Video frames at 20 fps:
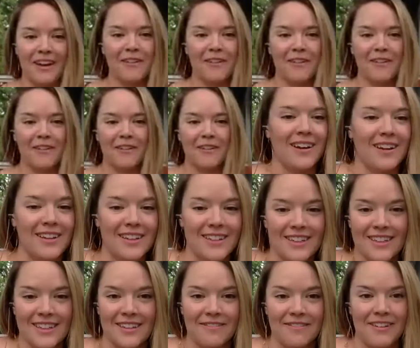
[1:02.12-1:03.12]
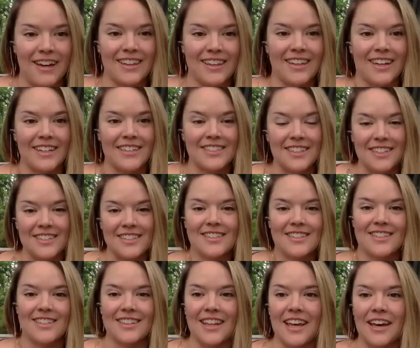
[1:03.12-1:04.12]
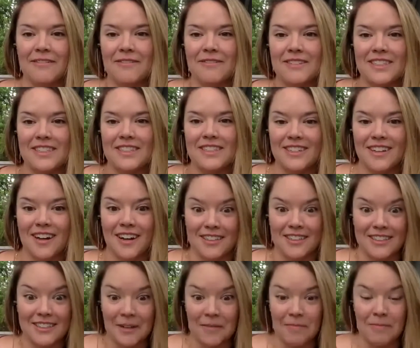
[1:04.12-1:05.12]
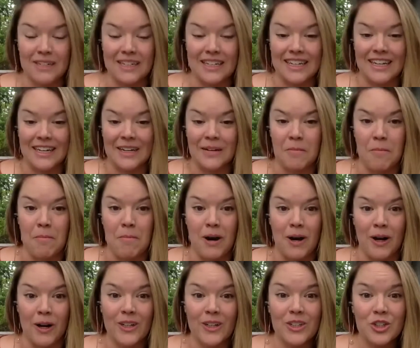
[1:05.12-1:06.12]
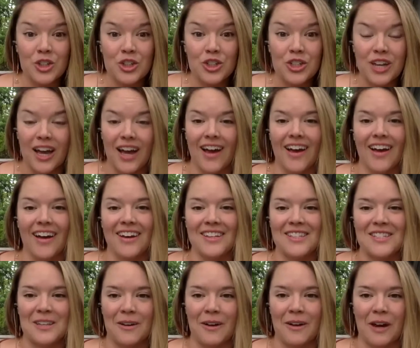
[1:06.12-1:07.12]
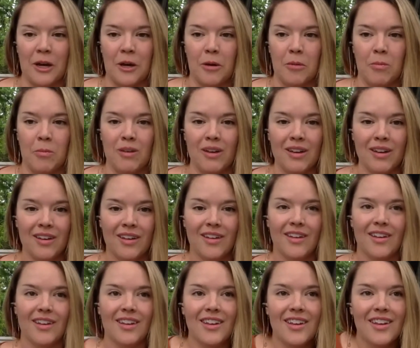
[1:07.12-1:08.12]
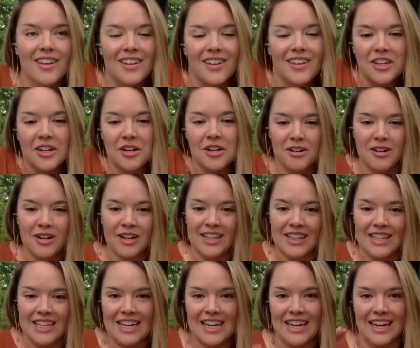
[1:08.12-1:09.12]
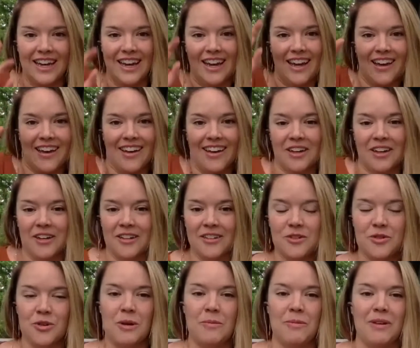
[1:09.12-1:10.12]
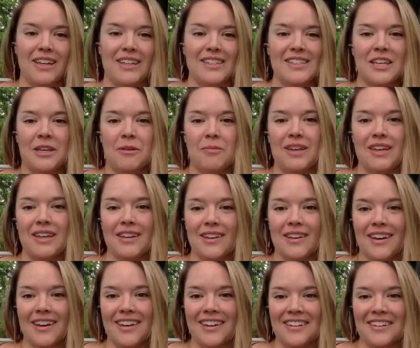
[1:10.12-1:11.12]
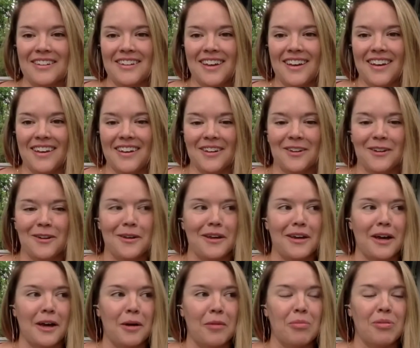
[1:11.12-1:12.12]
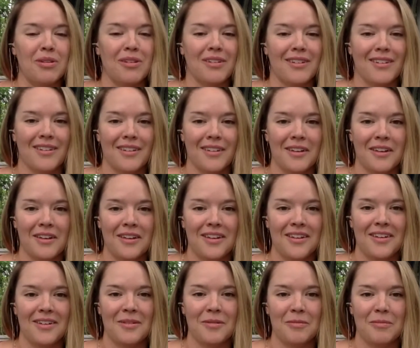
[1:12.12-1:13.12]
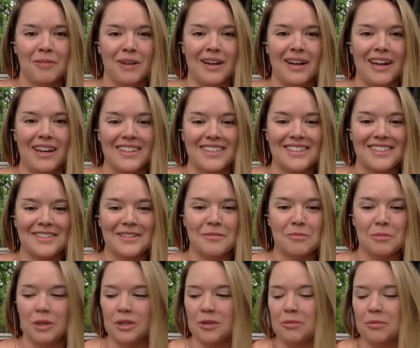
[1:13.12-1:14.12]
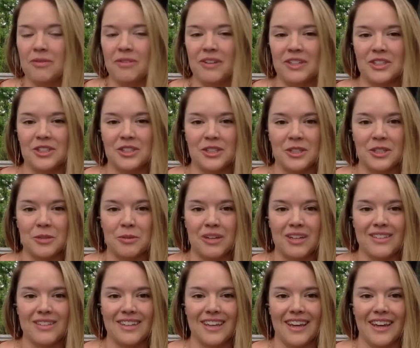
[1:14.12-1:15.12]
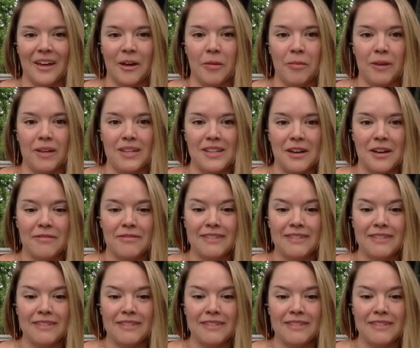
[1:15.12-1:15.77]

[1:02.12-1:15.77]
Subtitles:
beyond the fact that I just left Conscious Company in March. So I am currently dreaming and scheming and cooking up my next multiple ventures because I can't help myself.